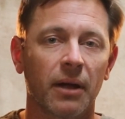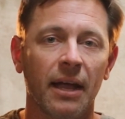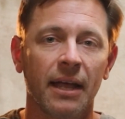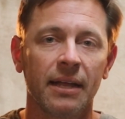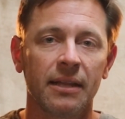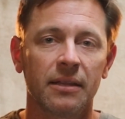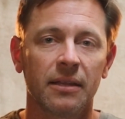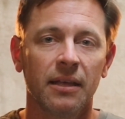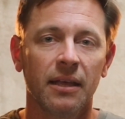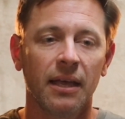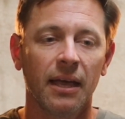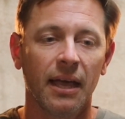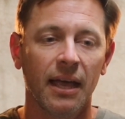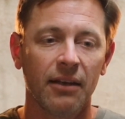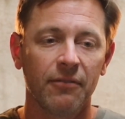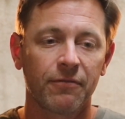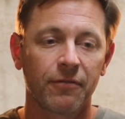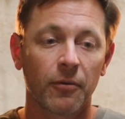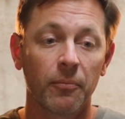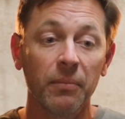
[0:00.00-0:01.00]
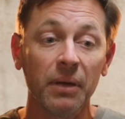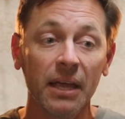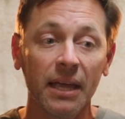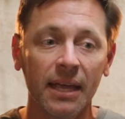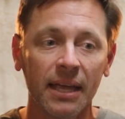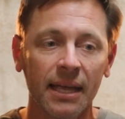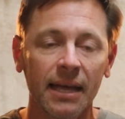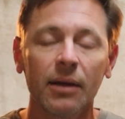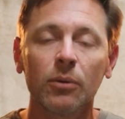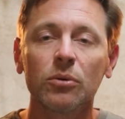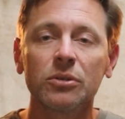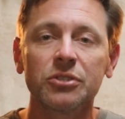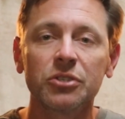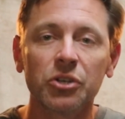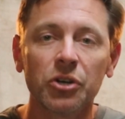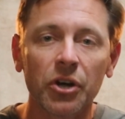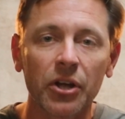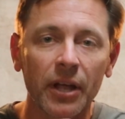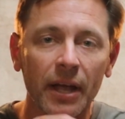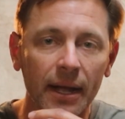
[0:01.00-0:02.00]
right? And for me, it was
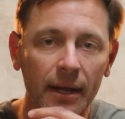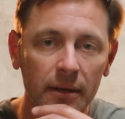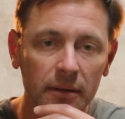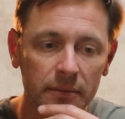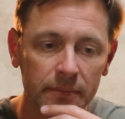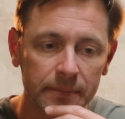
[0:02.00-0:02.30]
cooking.